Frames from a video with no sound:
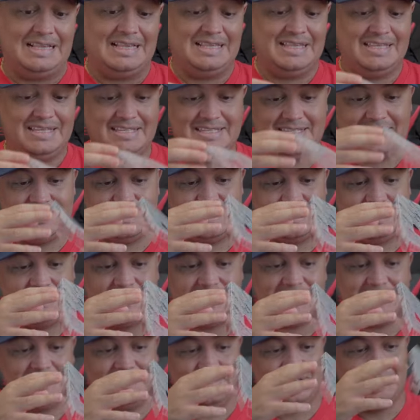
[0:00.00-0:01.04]
This is,
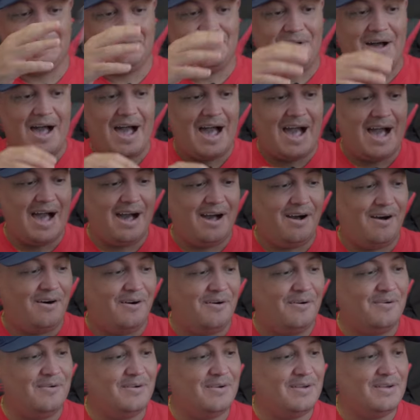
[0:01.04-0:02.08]

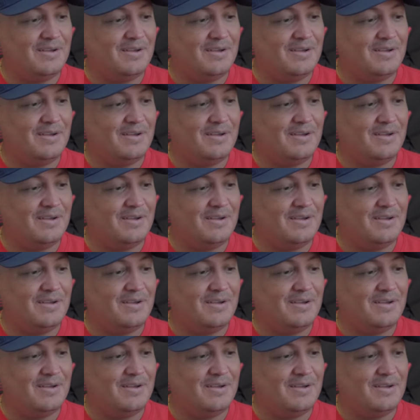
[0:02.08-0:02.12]
wow.